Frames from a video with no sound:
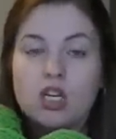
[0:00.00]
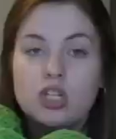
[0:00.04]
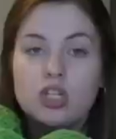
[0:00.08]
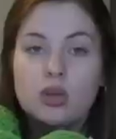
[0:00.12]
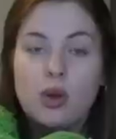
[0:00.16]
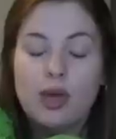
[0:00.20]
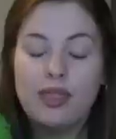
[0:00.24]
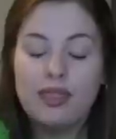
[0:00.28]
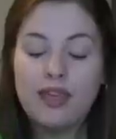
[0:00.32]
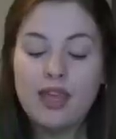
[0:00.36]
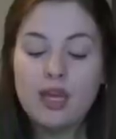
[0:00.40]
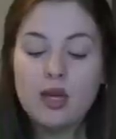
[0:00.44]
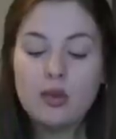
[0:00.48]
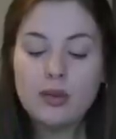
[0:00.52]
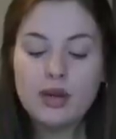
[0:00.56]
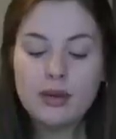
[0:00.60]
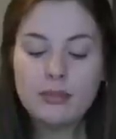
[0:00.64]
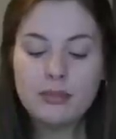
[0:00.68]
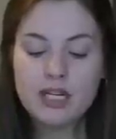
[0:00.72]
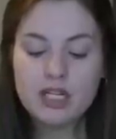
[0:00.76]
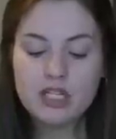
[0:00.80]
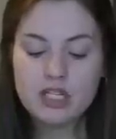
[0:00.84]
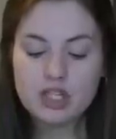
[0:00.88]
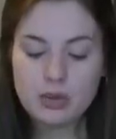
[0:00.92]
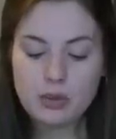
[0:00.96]
So I think what I'm
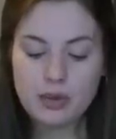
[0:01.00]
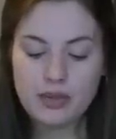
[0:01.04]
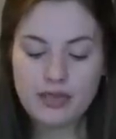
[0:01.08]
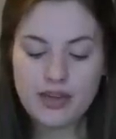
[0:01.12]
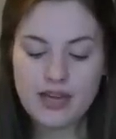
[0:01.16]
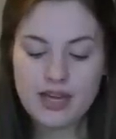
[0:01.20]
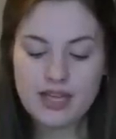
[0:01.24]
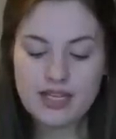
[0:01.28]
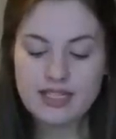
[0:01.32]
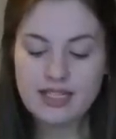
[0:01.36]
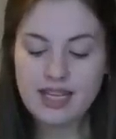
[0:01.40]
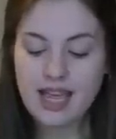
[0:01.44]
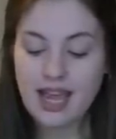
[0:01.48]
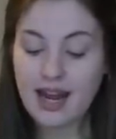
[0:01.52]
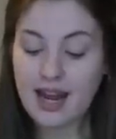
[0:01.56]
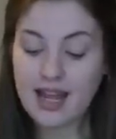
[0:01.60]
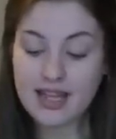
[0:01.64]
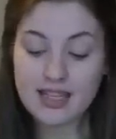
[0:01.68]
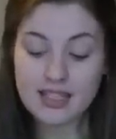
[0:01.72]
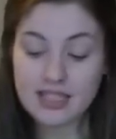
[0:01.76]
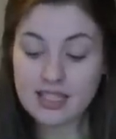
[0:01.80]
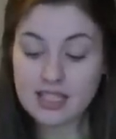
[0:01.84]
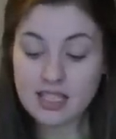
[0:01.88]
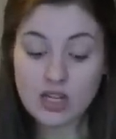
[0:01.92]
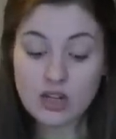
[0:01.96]
going to do with this, and I
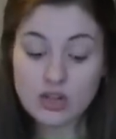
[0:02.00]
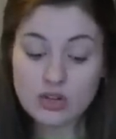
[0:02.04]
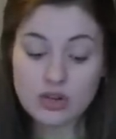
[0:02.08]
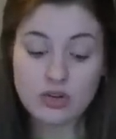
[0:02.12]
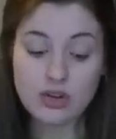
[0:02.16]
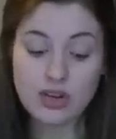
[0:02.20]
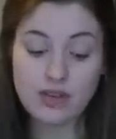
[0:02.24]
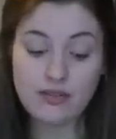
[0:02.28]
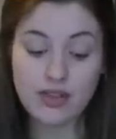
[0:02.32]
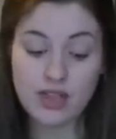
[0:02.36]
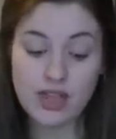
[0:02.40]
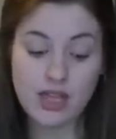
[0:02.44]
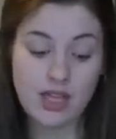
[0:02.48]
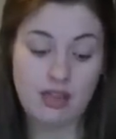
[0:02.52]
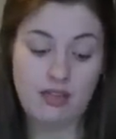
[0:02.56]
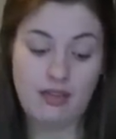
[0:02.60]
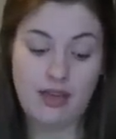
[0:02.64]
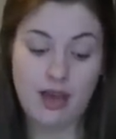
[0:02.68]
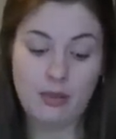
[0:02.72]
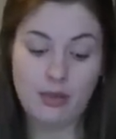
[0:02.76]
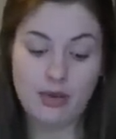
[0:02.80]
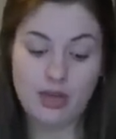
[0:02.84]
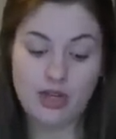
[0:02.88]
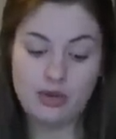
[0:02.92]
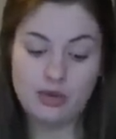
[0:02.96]
still don't even think
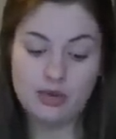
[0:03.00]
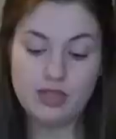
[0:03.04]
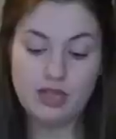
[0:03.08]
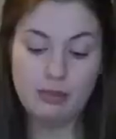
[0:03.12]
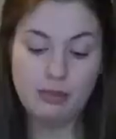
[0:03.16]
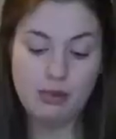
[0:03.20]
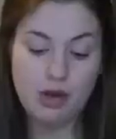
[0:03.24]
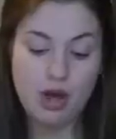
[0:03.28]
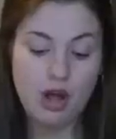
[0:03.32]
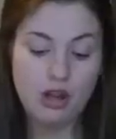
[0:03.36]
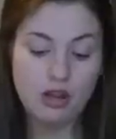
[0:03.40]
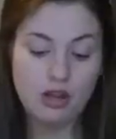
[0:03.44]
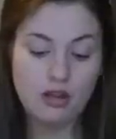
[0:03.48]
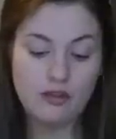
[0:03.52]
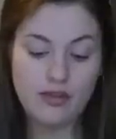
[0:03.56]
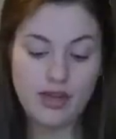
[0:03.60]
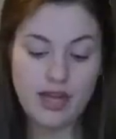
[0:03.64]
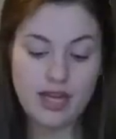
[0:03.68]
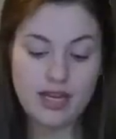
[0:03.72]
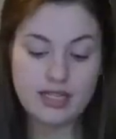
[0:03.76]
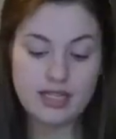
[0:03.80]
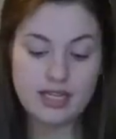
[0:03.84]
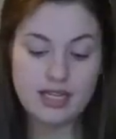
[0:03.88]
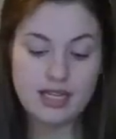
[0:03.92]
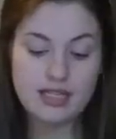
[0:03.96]
that we use up all of
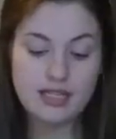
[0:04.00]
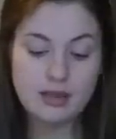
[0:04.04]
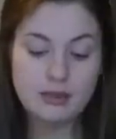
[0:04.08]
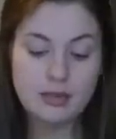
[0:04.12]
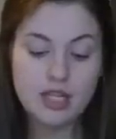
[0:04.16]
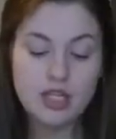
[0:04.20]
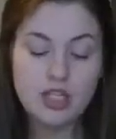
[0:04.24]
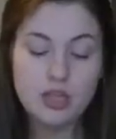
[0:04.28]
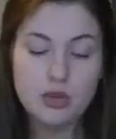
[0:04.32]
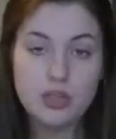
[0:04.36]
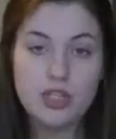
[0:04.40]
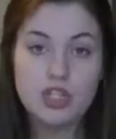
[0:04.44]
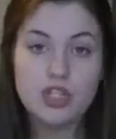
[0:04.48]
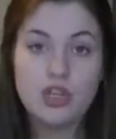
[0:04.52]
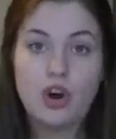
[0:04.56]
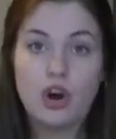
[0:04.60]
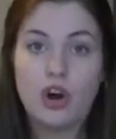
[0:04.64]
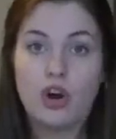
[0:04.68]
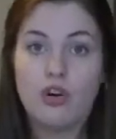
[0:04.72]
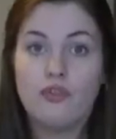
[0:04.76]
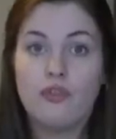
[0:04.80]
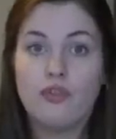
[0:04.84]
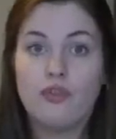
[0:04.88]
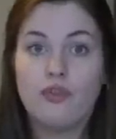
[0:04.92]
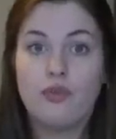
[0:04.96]
it, is I'm going to do a
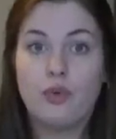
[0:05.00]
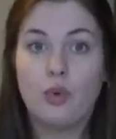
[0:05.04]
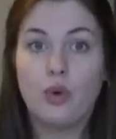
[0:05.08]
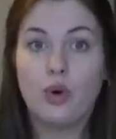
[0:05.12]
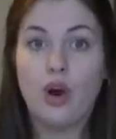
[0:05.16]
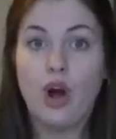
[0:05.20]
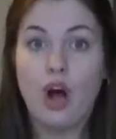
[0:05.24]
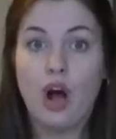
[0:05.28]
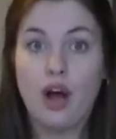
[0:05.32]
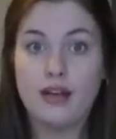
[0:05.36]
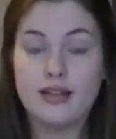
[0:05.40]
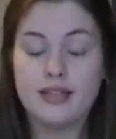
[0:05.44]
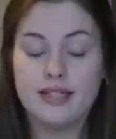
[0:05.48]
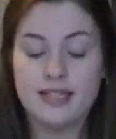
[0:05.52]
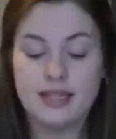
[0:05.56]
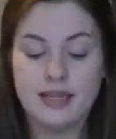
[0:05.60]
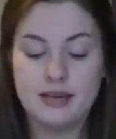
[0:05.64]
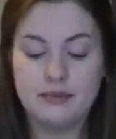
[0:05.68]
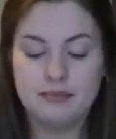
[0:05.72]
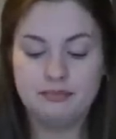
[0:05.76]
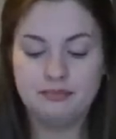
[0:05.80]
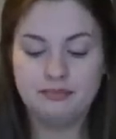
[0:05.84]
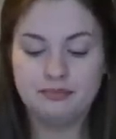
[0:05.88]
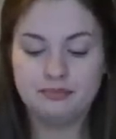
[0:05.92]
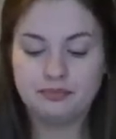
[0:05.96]
scarf for
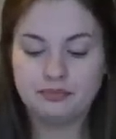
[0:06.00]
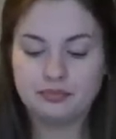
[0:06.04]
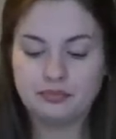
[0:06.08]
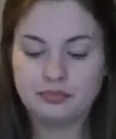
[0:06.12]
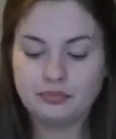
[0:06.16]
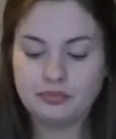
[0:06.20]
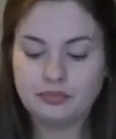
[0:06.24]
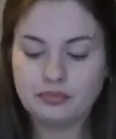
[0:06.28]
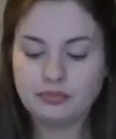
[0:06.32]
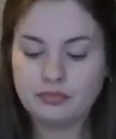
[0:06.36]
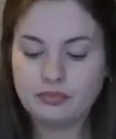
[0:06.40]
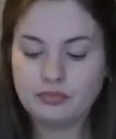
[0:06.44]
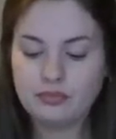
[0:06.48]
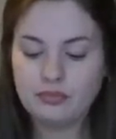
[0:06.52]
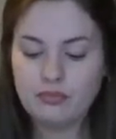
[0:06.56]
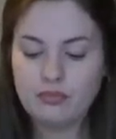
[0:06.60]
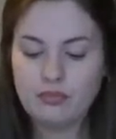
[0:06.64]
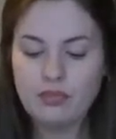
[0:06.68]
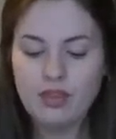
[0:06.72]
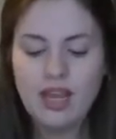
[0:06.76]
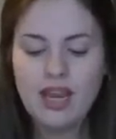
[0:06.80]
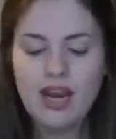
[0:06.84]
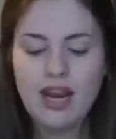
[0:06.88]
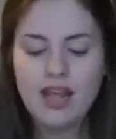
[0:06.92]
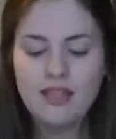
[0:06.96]
Austin.
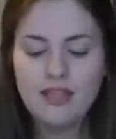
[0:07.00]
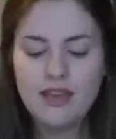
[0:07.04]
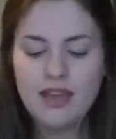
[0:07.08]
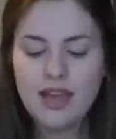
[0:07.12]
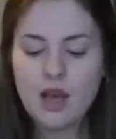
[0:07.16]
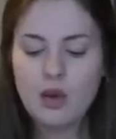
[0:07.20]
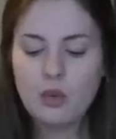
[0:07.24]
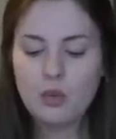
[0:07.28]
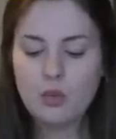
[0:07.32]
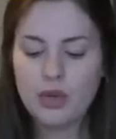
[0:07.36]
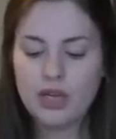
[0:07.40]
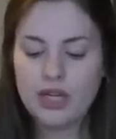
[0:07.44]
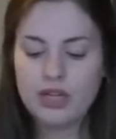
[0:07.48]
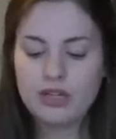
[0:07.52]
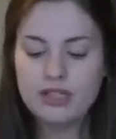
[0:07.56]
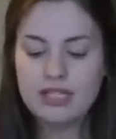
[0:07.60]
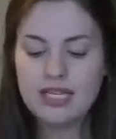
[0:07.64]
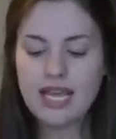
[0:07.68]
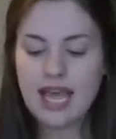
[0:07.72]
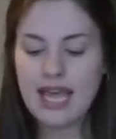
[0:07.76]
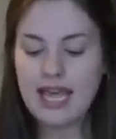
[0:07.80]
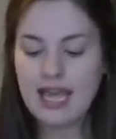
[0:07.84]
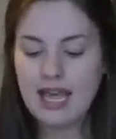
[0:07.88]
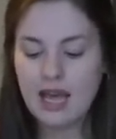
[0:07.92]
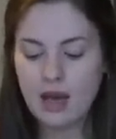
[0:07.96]
And I think I will
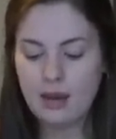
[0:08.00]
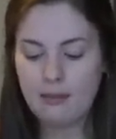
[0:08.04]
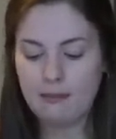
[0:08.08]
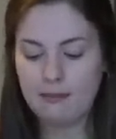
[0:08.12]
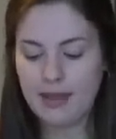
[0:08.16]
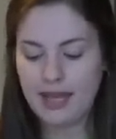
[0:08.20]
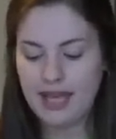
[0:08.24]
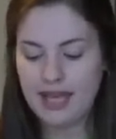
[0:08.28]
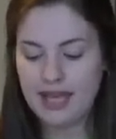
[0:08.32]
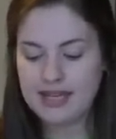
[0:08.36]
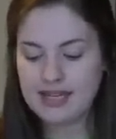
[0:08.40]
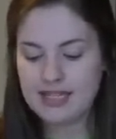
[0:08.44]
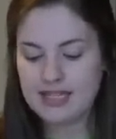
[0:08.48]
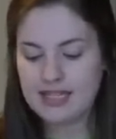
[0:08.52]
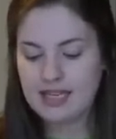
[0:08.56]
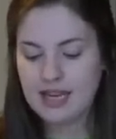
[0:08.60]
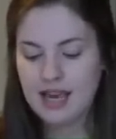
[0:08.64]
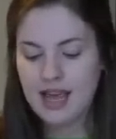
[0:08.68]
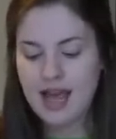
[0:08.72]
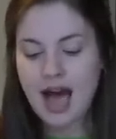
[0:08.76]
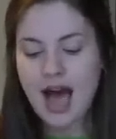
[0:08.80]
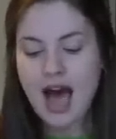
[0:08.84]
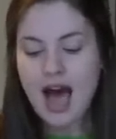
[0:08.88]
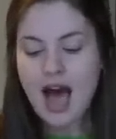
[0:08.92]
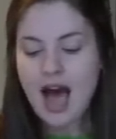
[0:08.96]
take a bit.
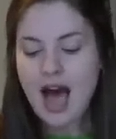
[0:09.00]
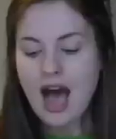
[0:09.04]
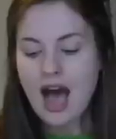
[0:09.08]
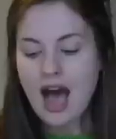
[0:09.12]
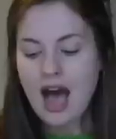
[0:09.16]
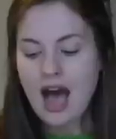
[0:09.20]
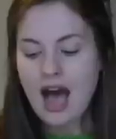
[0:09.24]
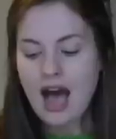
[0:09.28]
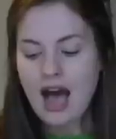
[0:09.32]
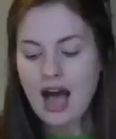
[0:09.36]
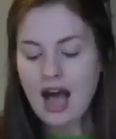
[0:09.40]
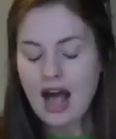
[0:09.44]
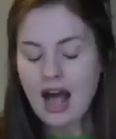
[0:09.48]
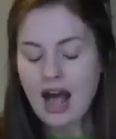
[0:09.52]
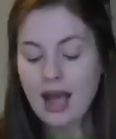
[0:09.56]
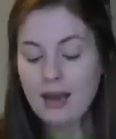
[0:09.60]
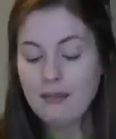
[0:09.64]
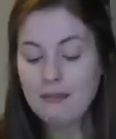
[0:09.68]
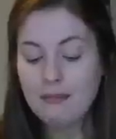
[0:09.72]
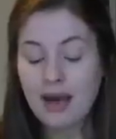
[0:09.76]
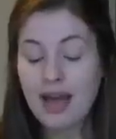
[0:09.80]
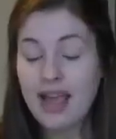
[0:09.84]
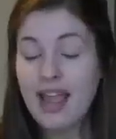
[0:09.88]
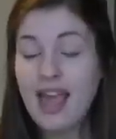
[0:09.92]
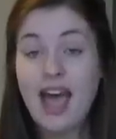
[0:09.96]
I
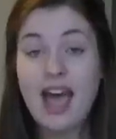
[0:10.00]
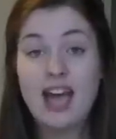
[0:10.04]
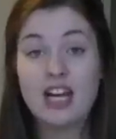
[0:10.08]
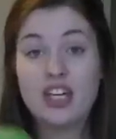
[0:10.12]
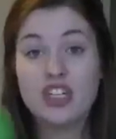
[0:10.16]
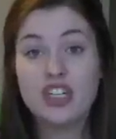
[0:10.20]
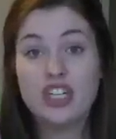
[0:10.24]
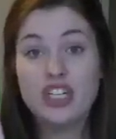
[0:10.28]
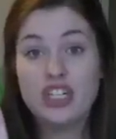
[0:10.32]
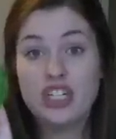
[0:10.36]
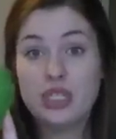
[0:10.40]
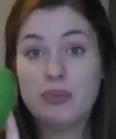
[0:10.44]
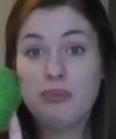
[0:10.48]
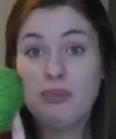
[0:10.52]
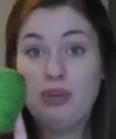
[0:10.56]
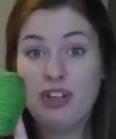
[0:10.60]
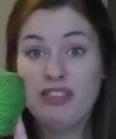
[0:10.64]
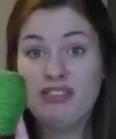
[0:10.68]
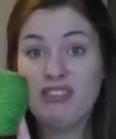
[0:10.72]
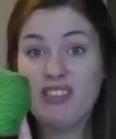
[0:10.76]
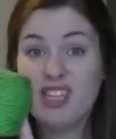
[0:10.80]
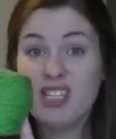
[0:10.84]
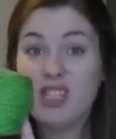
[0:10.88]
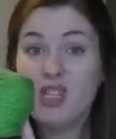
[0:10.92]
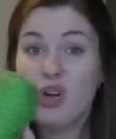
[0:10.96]
might actually just
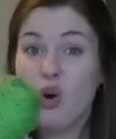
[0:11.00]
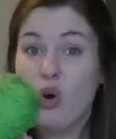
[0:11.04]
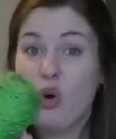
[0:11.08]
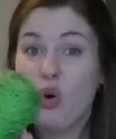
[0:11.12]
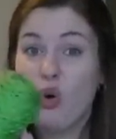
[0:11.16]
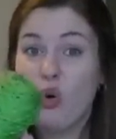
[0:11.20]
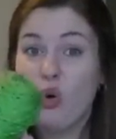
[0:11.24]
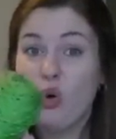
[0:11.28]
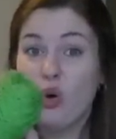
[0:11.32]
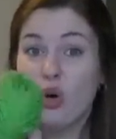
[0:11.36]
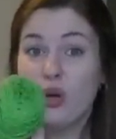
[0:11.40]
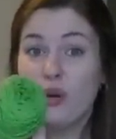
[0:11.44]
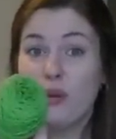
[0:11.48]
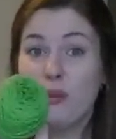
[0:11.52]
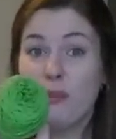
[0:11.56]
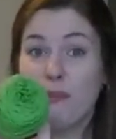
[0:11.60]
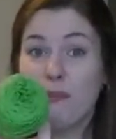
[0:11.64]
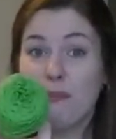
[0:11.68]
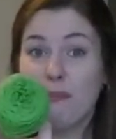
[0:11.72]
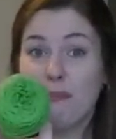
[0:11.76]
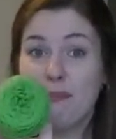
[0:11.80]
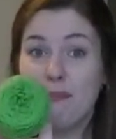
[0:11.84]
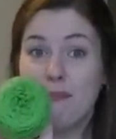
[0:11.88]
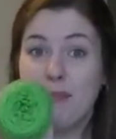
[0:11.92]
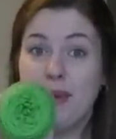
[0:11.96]
put this whole
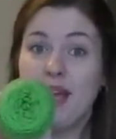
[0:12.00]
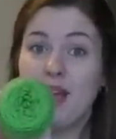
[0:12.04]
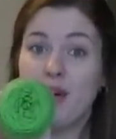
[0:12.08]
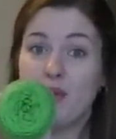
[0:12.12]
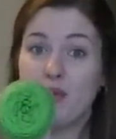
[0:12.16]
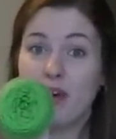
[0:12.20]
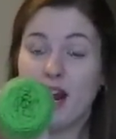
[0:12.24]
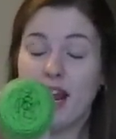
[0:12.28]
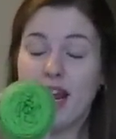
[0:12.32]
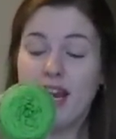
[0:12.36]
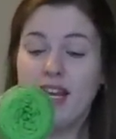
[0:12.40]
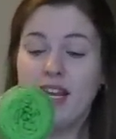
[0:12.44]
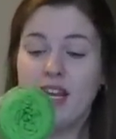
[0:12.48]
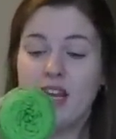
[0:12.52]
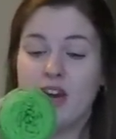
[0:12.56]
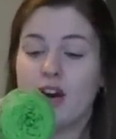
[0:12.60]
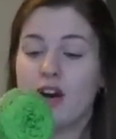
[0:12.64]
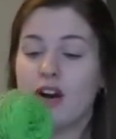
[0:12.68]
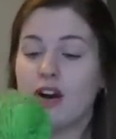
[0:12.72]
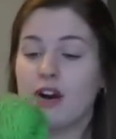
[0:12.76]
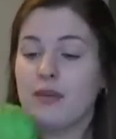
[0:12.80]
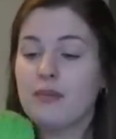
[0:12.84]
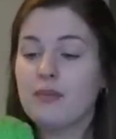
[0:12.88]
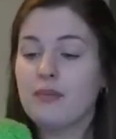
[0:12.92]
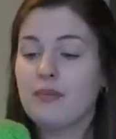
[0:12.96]
bit right
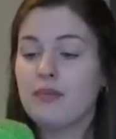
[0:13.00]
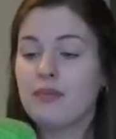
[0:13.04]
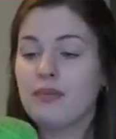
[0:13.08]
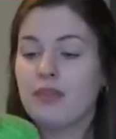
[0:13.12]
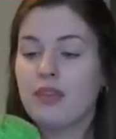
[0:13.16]
here